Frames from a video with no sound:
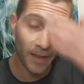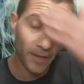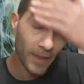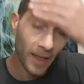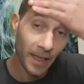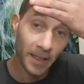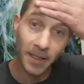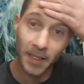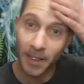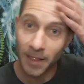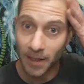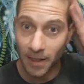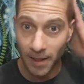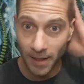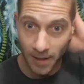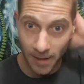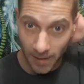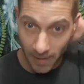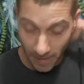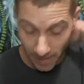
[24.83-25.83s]
That's in
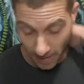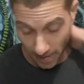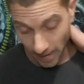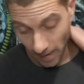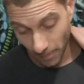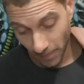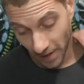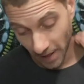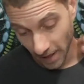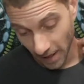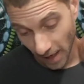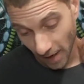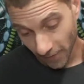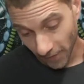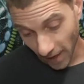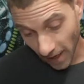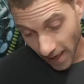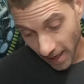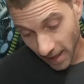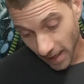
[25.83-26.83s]
the PDF
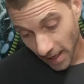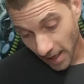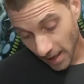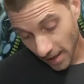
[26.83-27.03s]
guide.